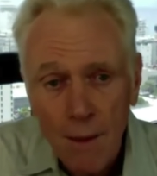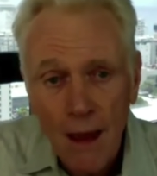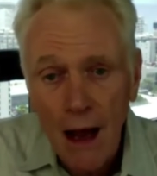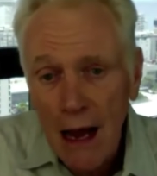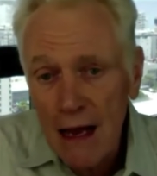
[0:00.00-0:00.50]

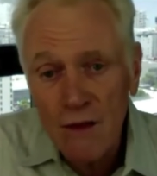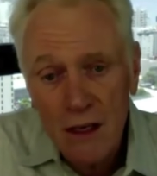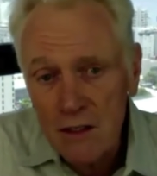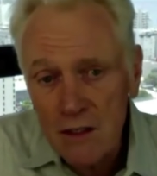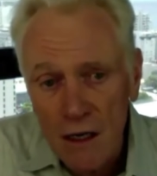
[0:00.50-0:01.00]
uh, and
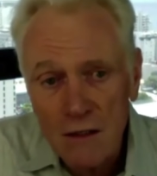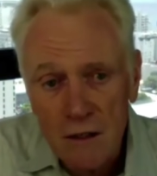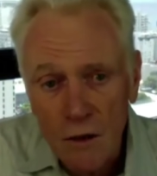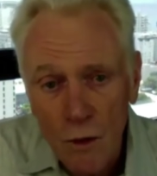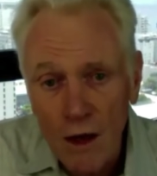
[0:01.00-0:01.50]
this causes
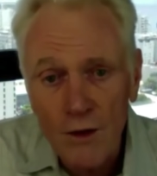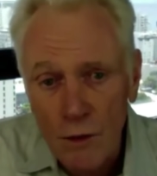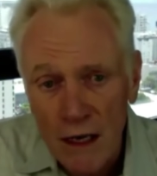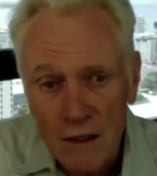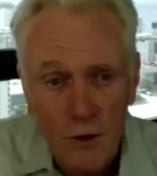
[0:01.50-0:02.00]
a wealth
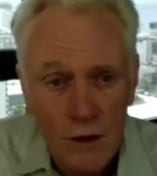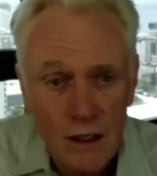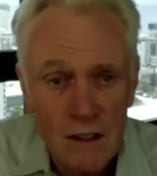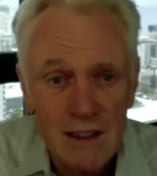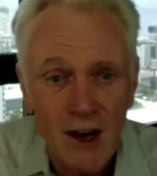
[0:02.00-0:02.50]
transfer
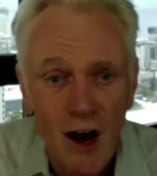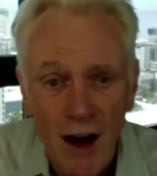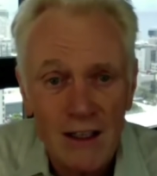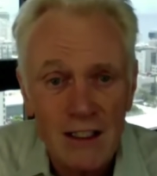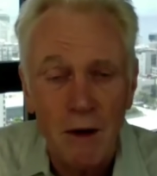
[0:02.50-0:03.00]
this is
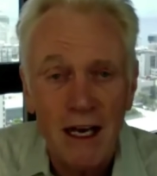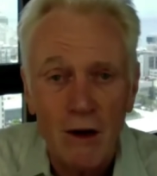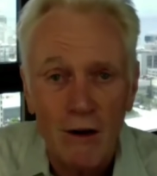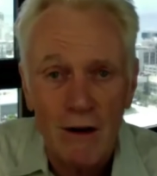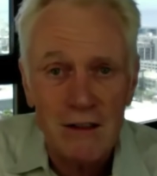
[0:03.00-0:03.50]
caused by
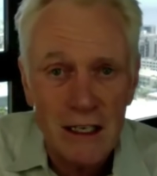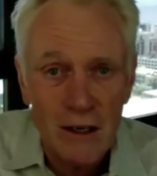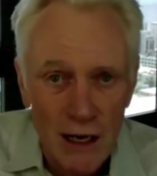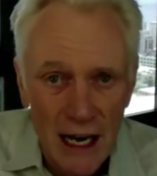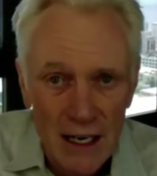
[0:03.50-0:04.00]
currency
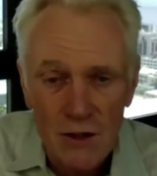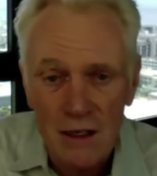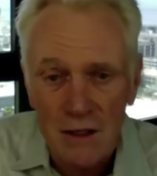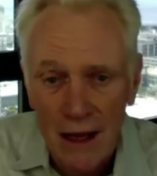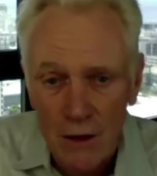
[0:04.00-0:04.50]
creation
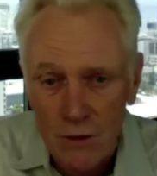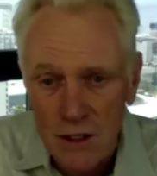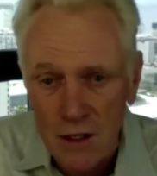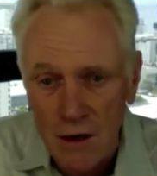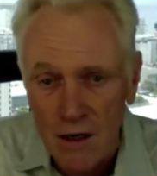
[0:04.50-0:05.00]
that dilutes
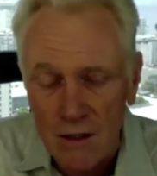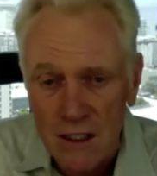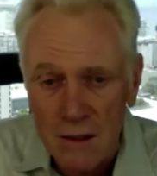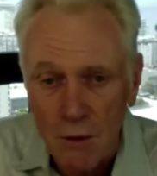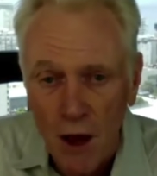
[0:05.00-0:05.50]
the currency
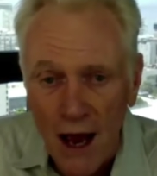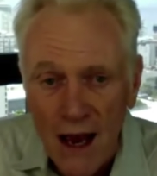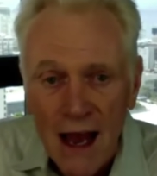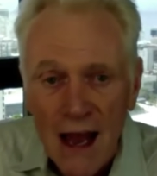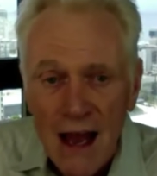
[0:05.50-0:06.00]
supply
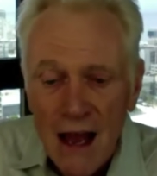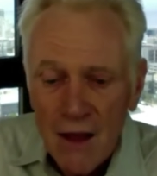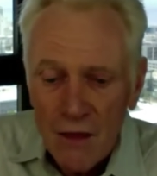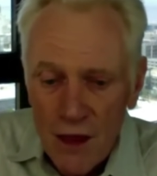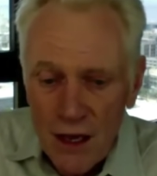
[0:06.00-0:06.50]

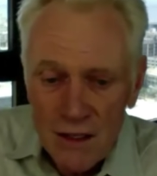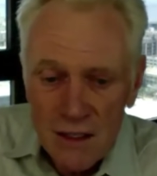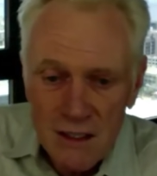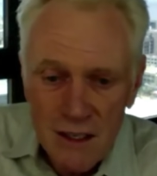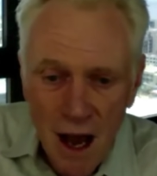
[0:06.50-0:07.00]

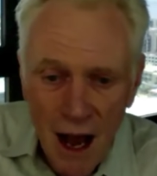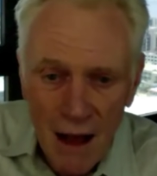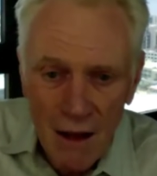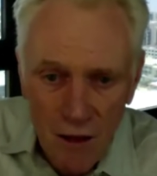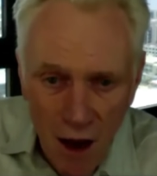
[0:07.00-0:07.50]
this
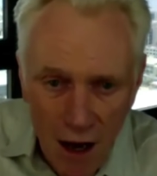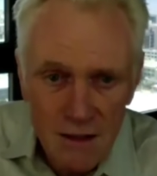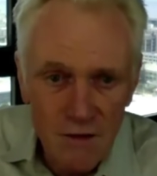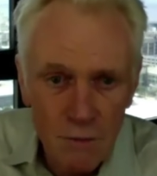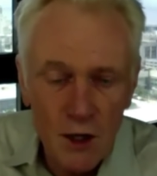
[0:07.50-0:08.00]
uh,
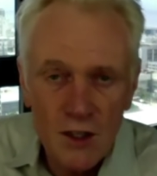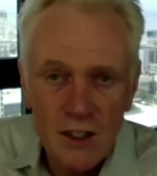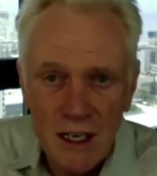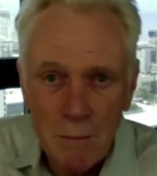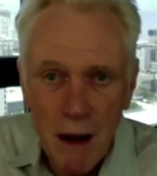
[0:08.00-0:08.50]
loss of
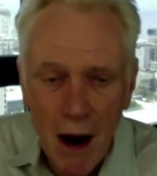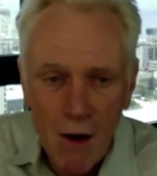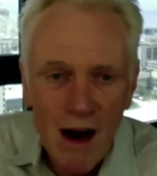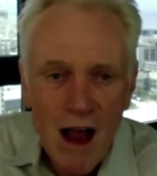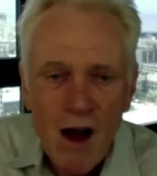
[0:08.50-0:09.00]
purchasing
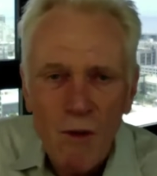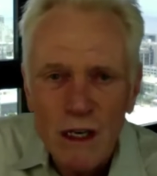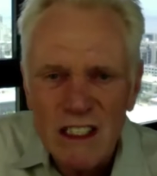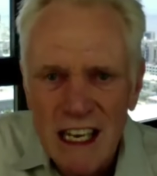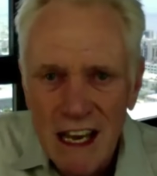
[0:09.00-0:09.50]
power
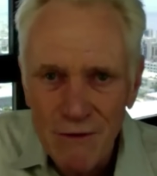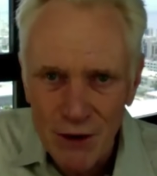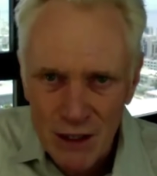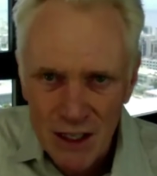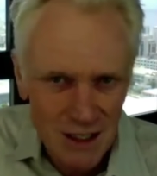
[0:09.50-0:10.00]
was
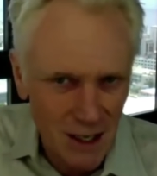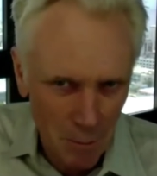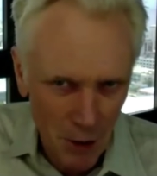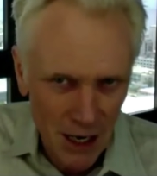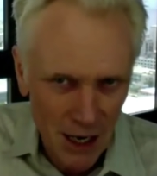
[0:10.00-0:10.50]
given to
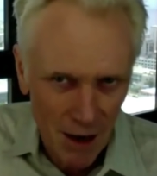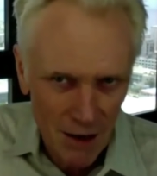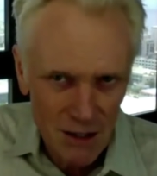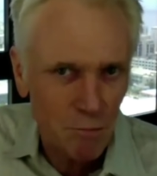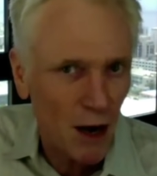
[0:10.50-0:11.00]
somebody
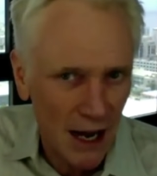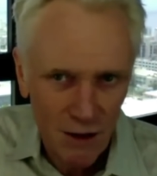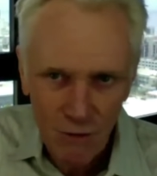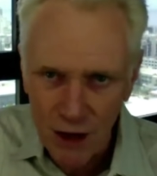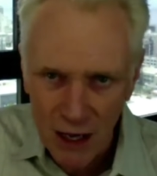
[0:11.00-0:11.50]
else by
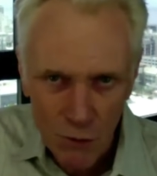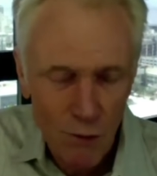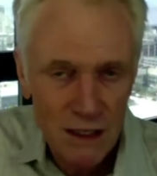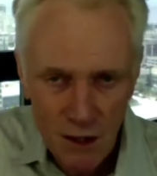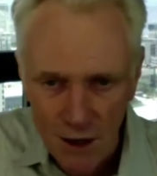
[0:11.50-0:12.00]
the Federal
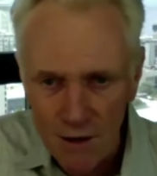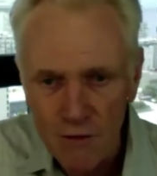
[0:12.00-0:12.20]
Reserve.